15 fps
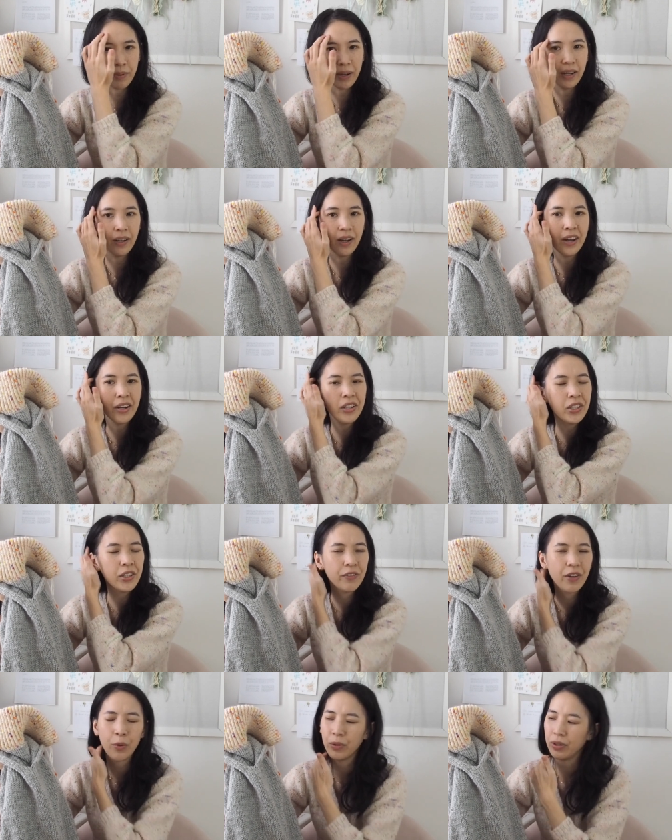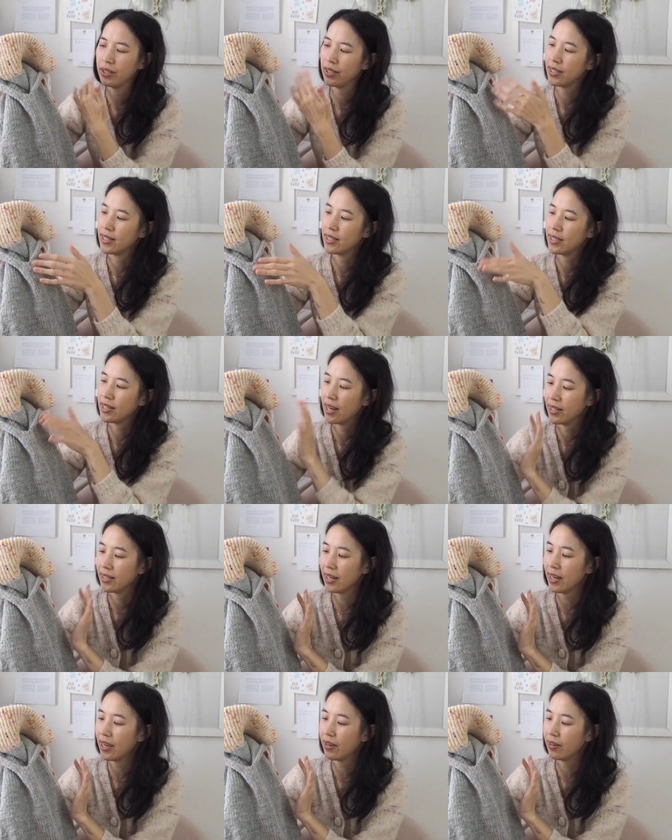but I don't know if I wanted it to stand
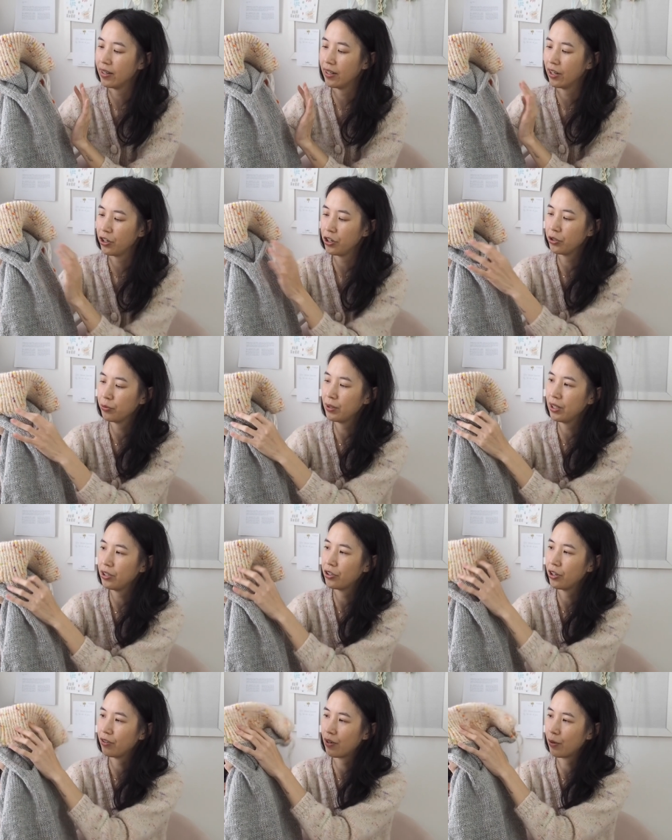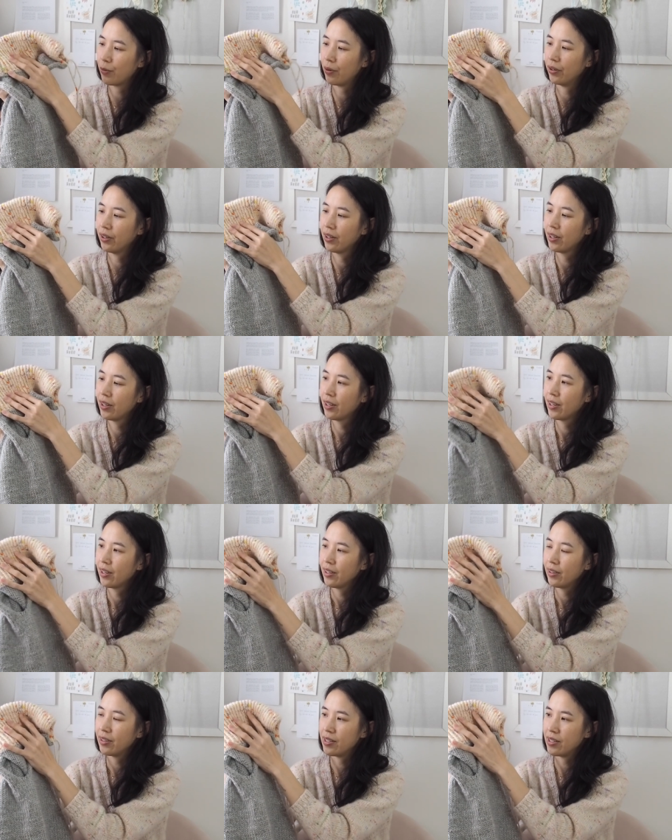out and I don't really know if I want
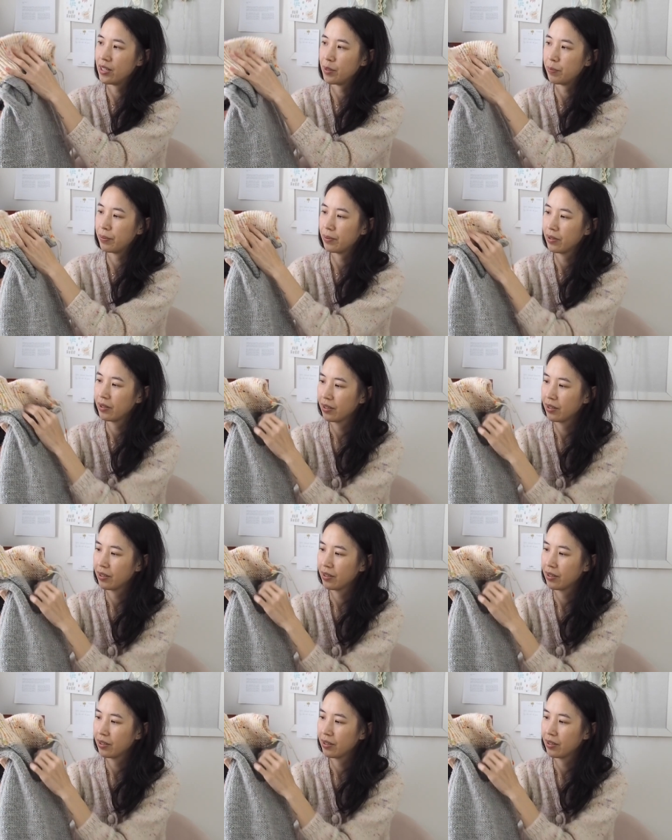the zip,